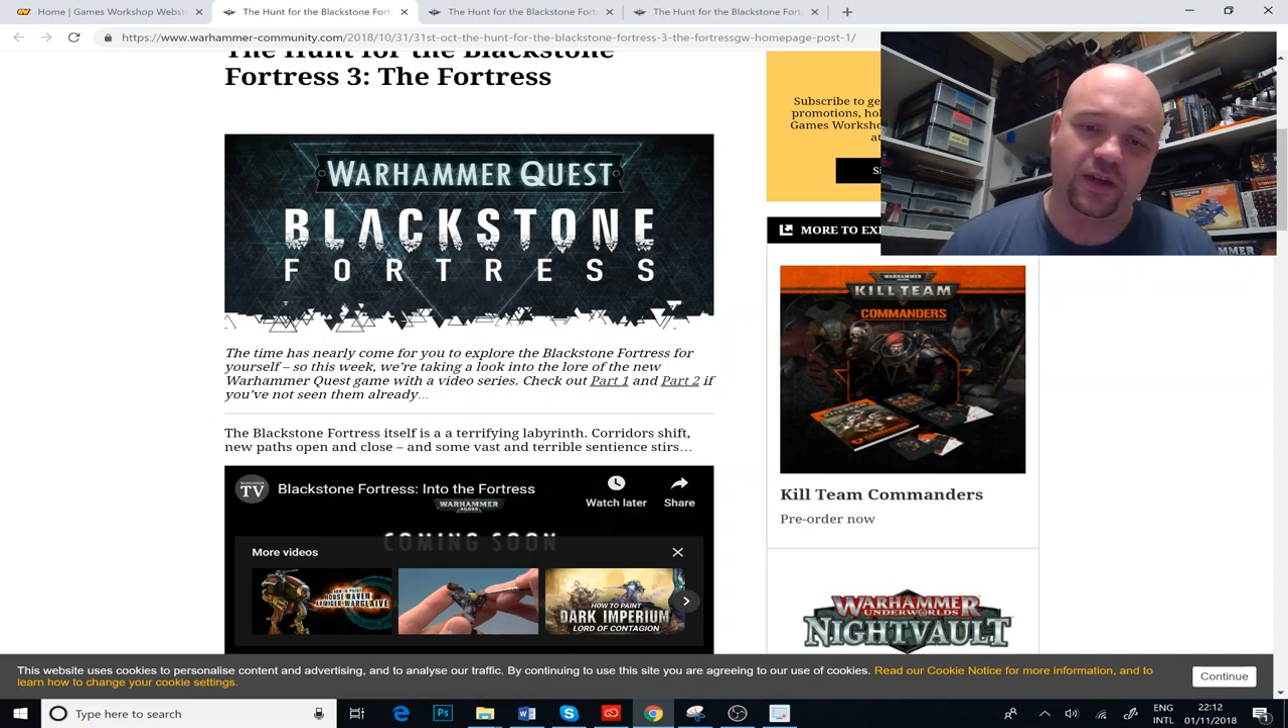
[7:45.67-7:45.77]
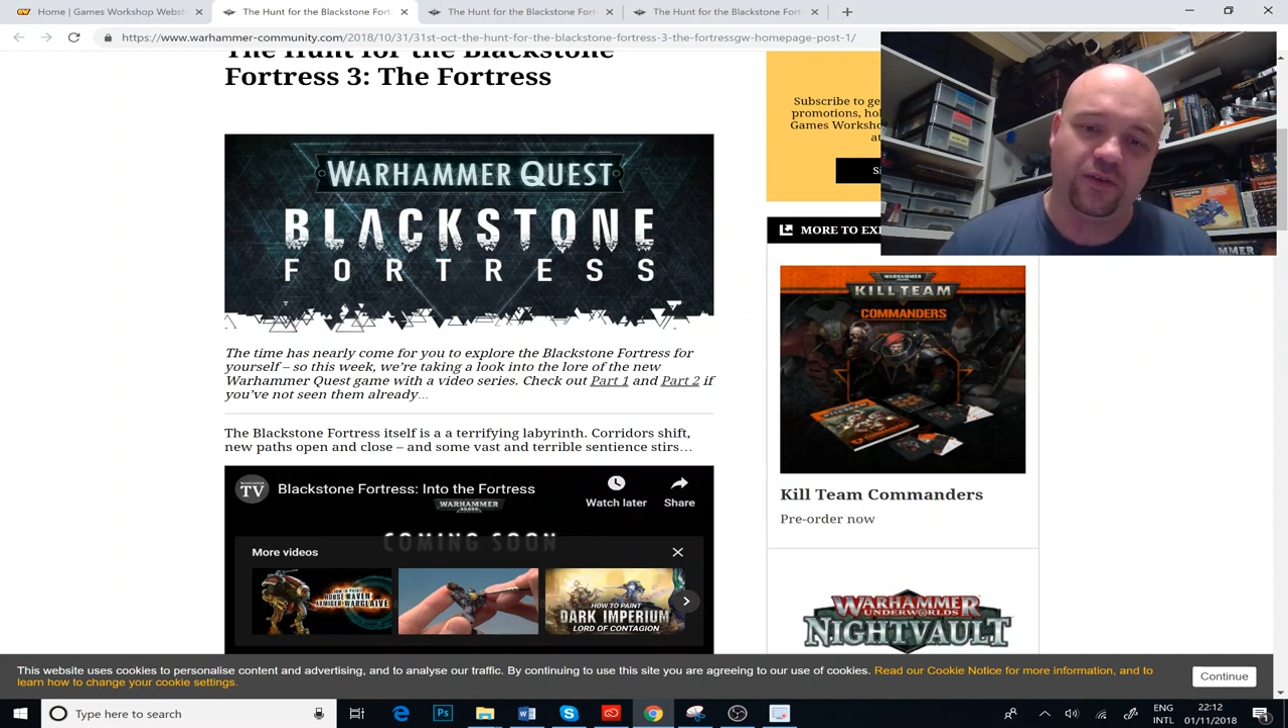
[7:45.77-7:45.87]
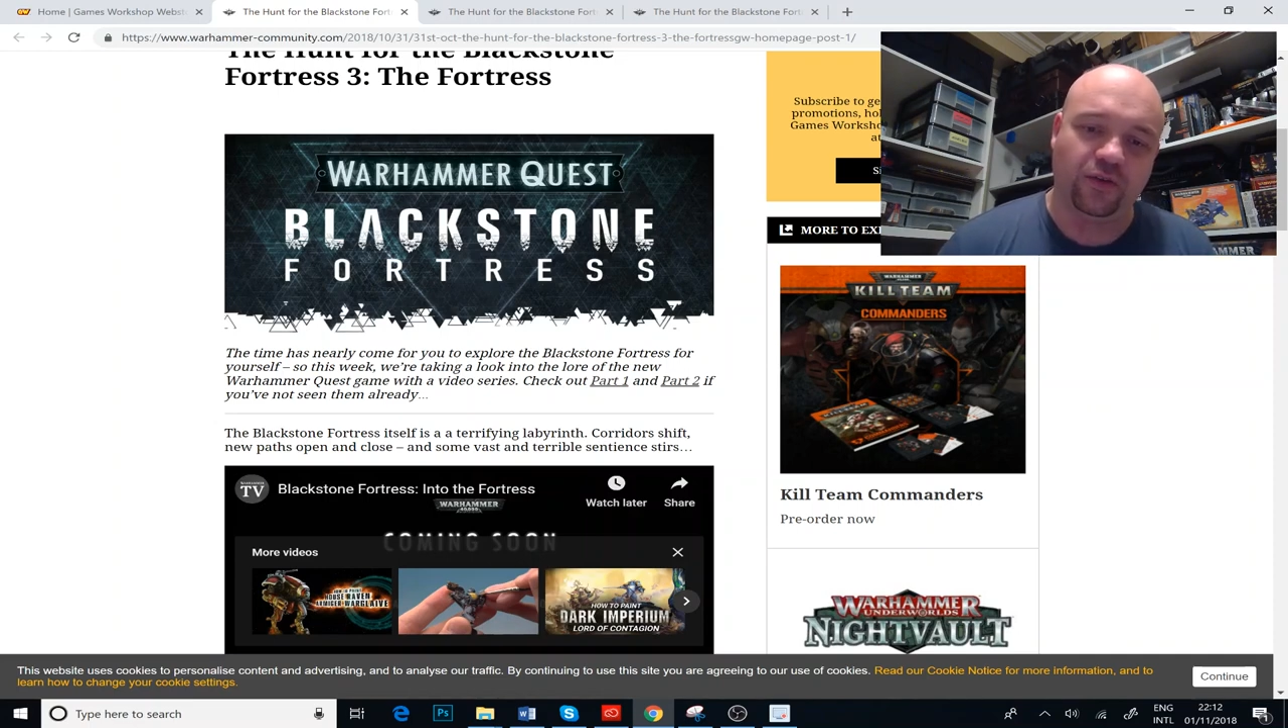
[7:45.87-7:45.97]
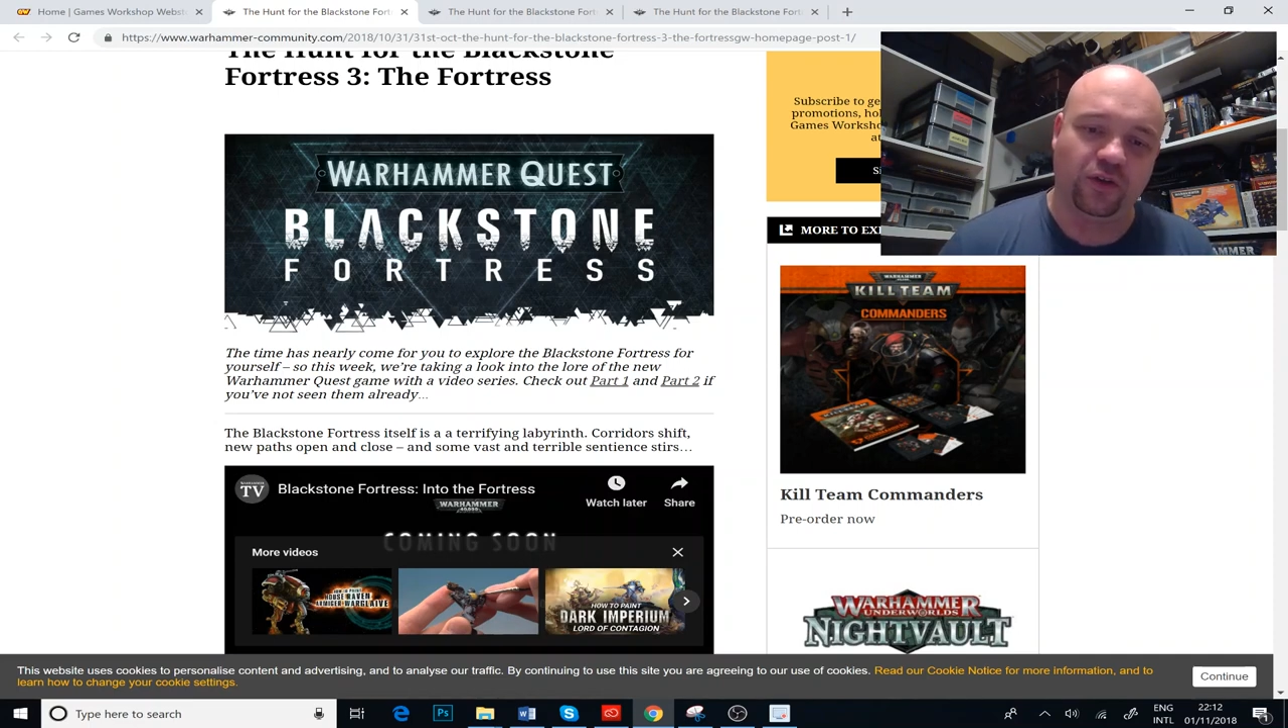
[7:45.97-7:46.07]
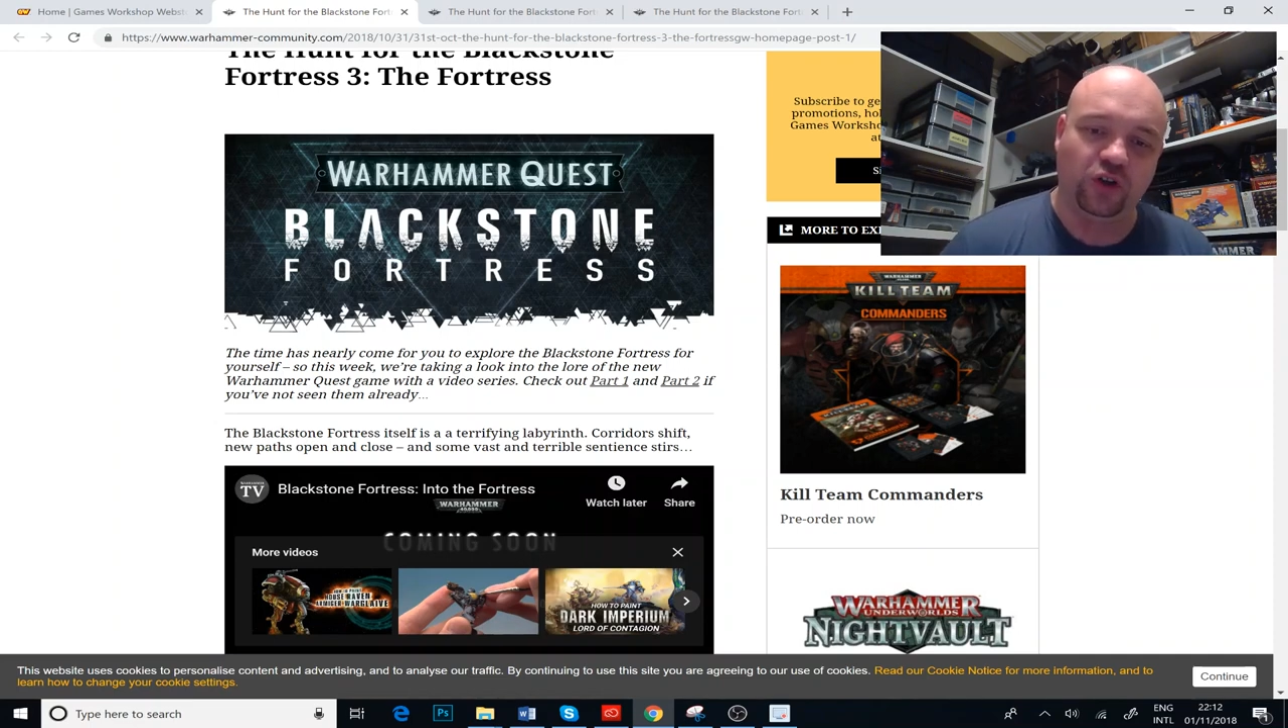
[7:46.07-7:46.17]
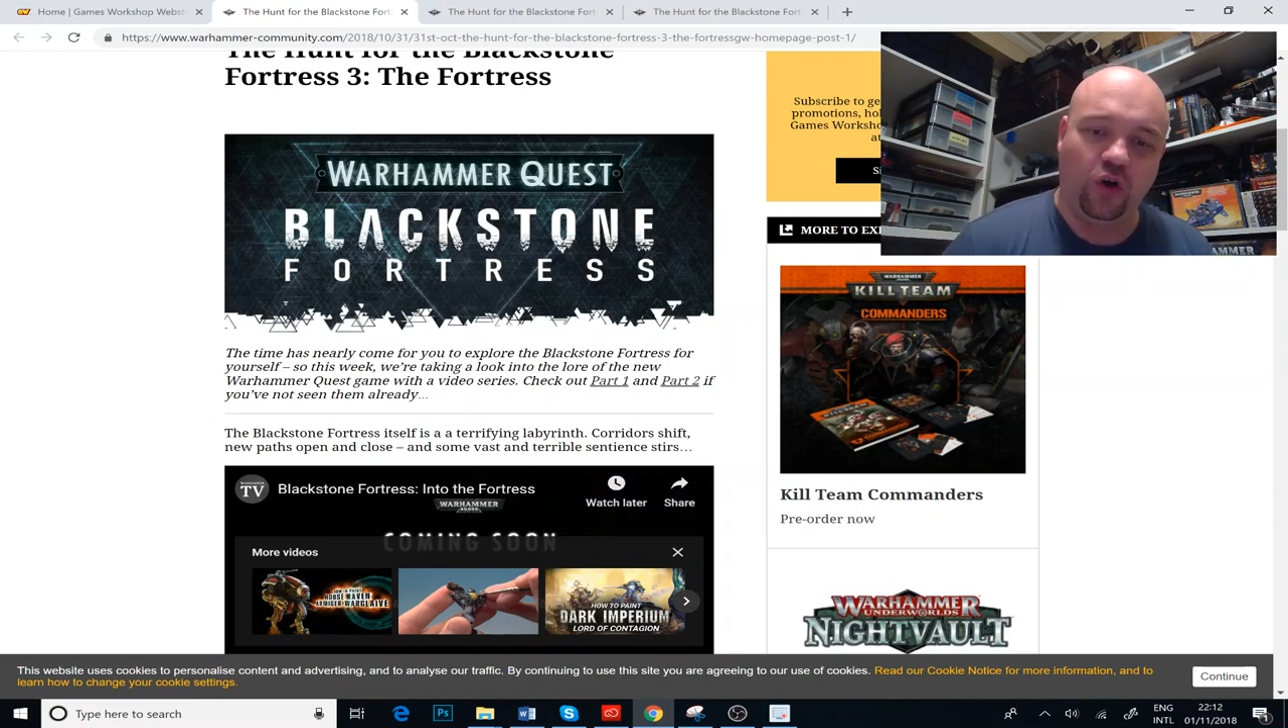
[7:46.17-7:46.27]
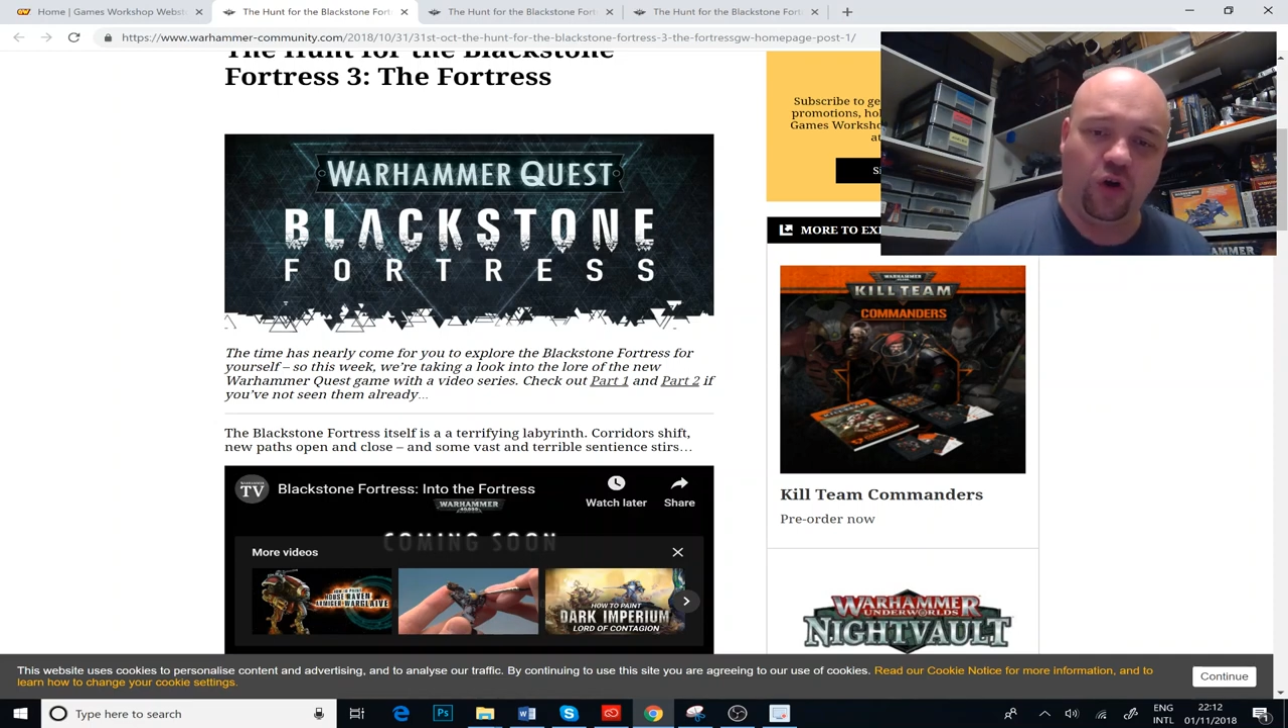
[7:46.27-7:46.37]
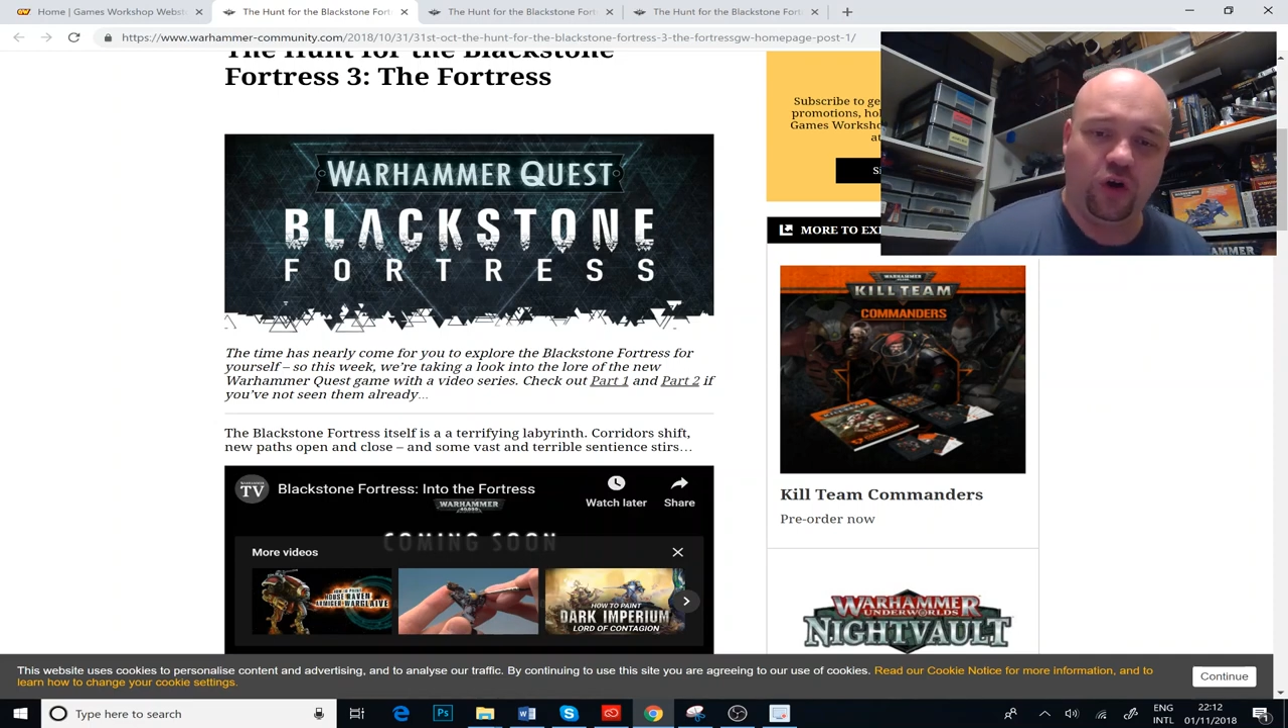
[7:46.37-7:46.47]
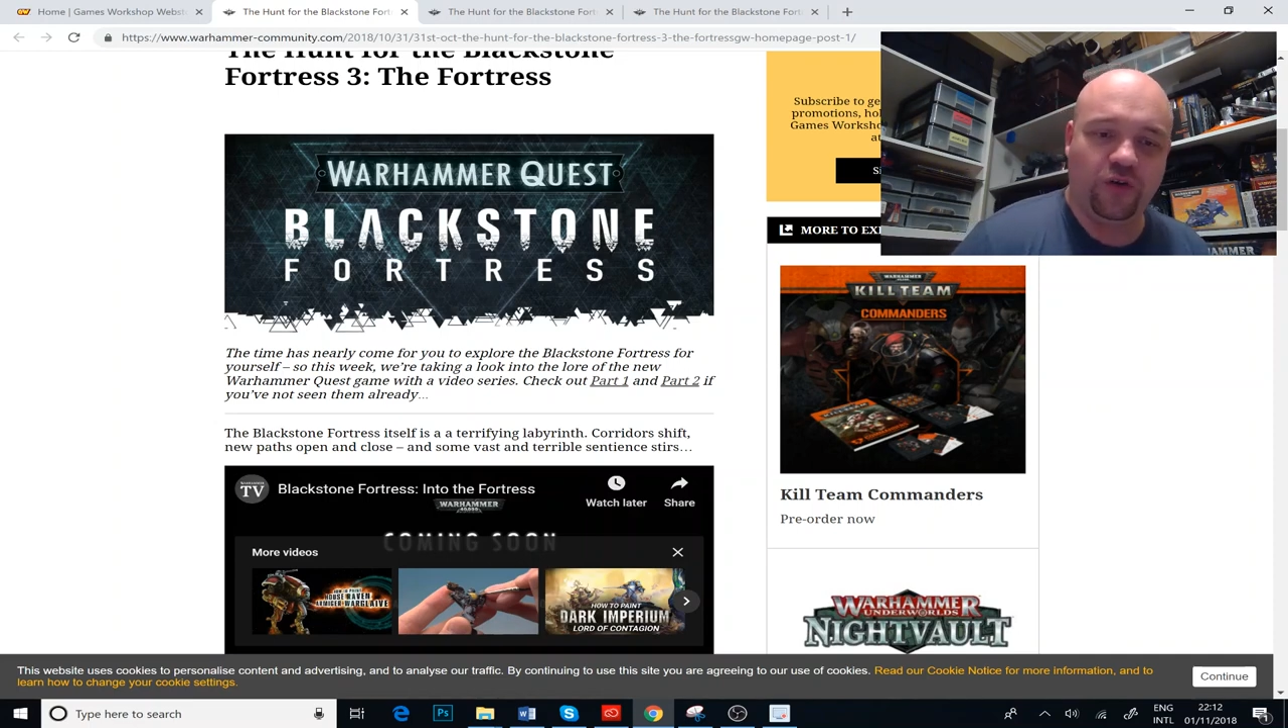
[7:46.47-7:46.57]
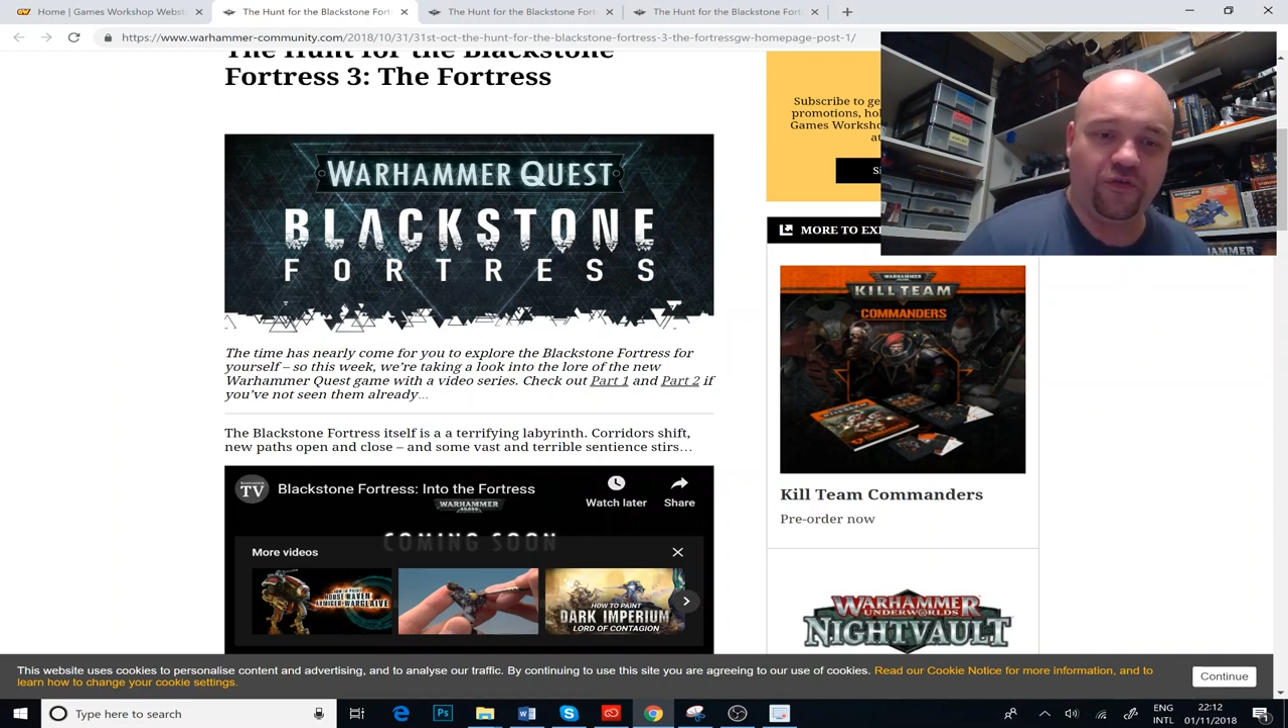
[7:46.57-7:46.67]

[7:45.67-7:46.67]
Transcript: into the lore